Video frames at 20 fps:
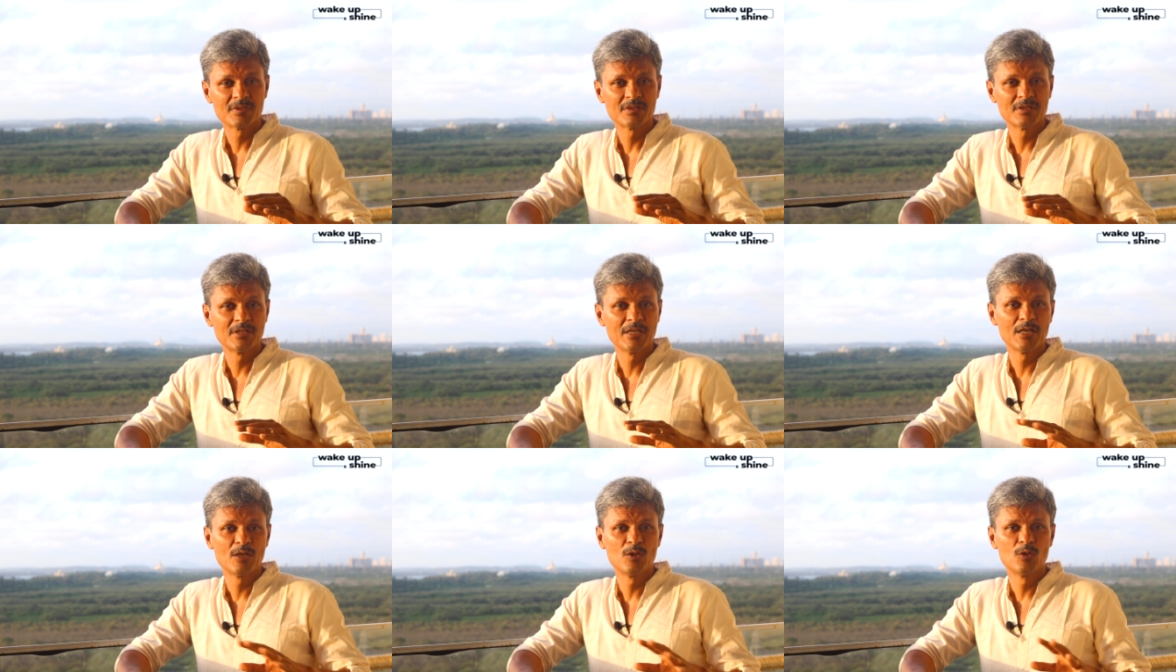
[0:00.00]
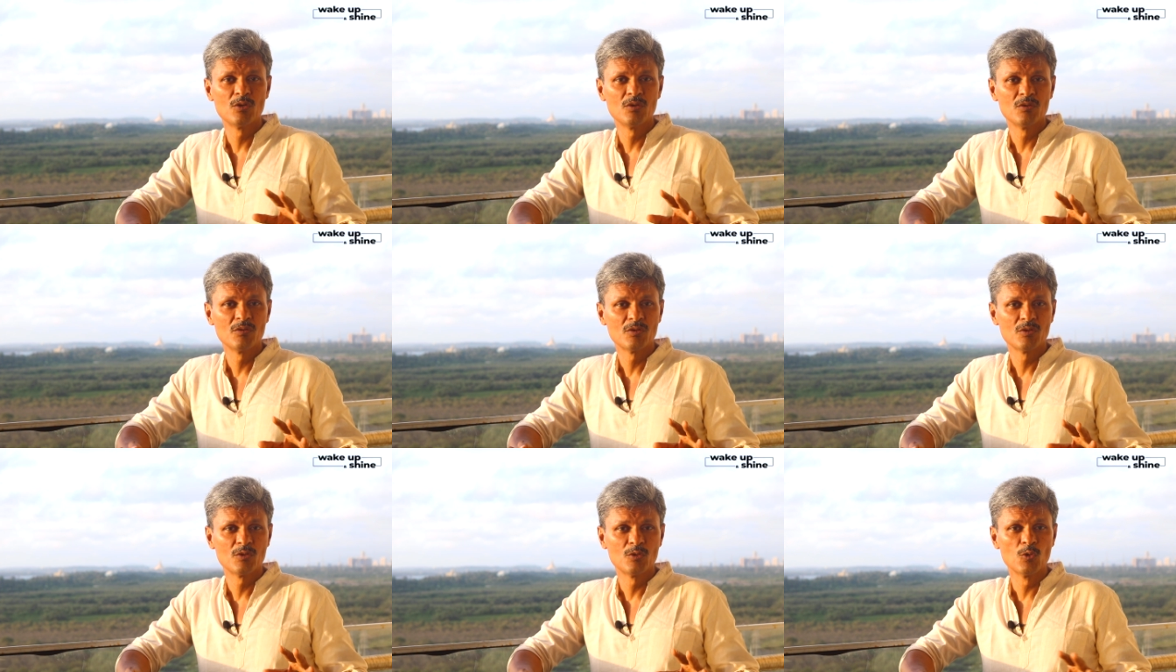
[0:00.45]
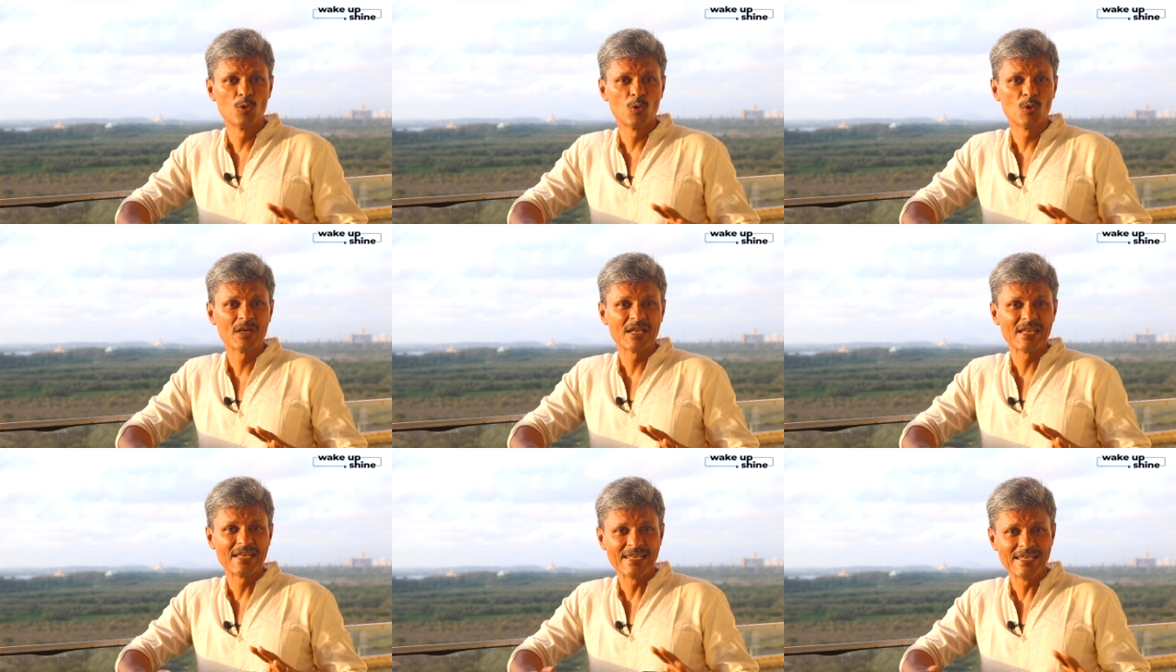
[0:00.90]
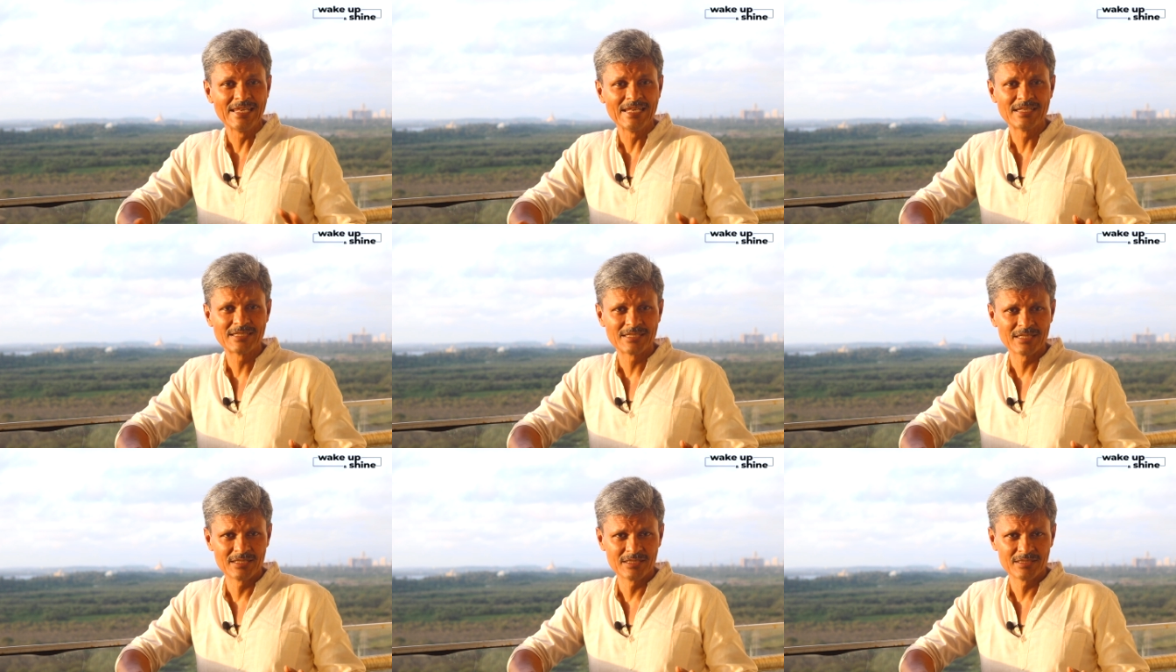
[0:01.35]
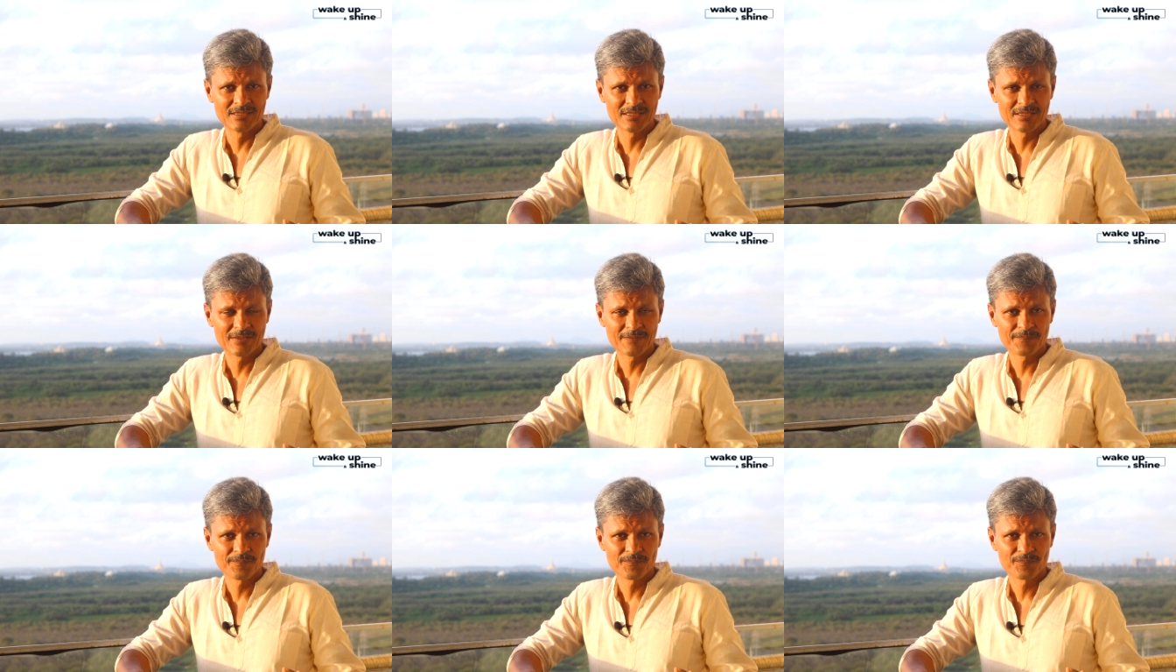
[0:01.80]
They don't eat anything.